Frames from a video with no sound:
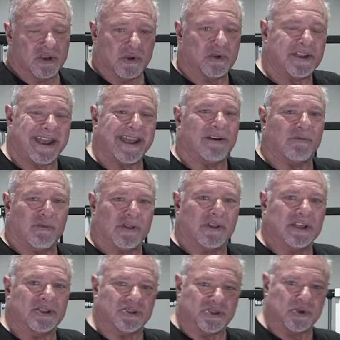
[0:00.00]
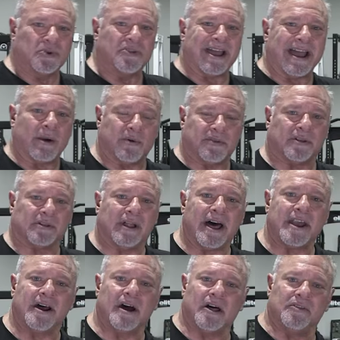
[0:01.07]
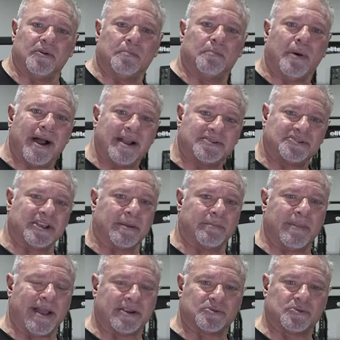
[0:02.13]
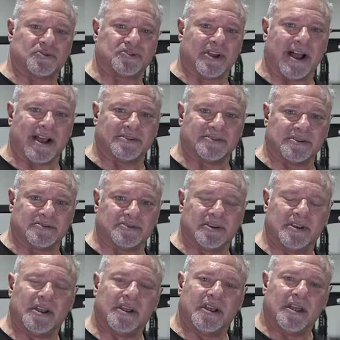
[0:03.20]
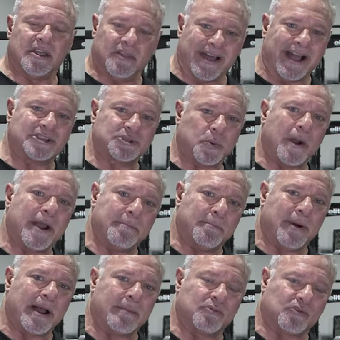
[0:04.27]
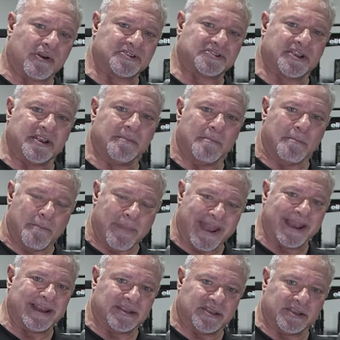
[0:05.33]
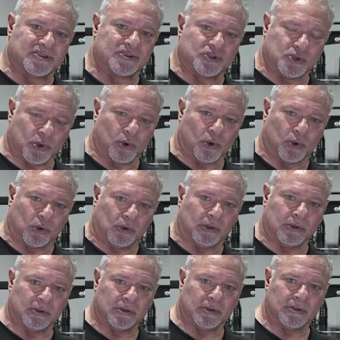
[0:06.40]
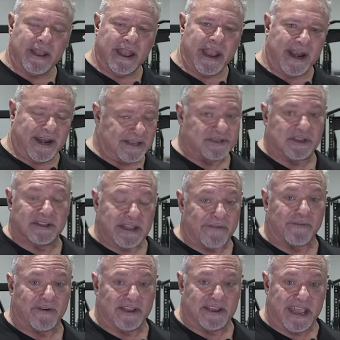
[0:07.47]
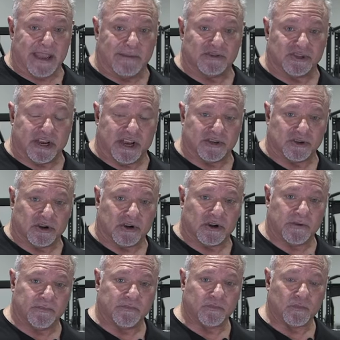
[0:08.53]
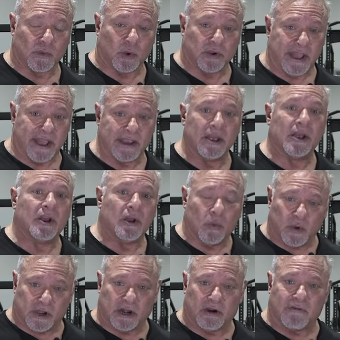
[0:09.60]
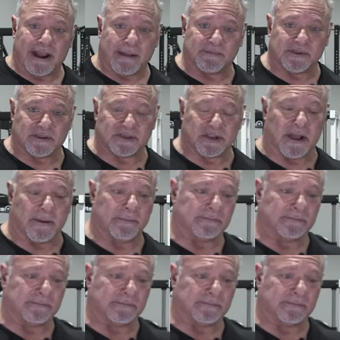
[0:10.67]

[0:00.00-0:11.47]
You can't really do that with a lot of other bicep exercises. That's why Bob Gruskin made this tool, and it's a definite game changer. Okay, we're gonna wrap this up.